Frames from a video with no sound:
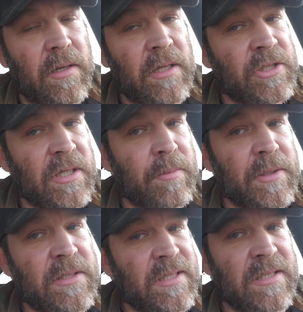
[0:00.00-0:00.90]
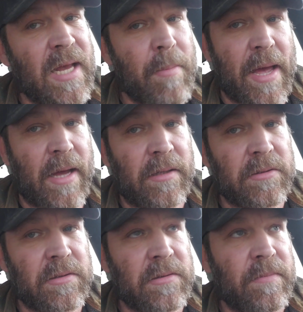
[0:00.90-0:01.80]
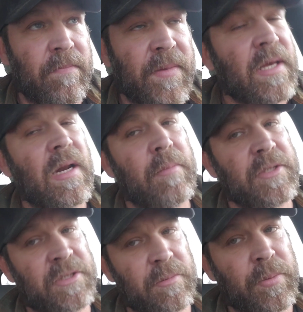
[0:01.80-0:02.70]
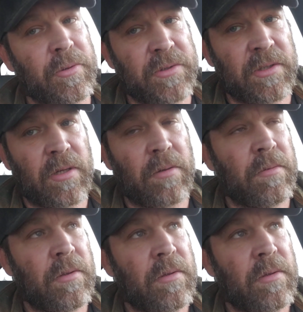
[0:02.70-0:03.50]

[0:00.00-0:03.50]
and she commits the same acts, then I'm just supposed to go.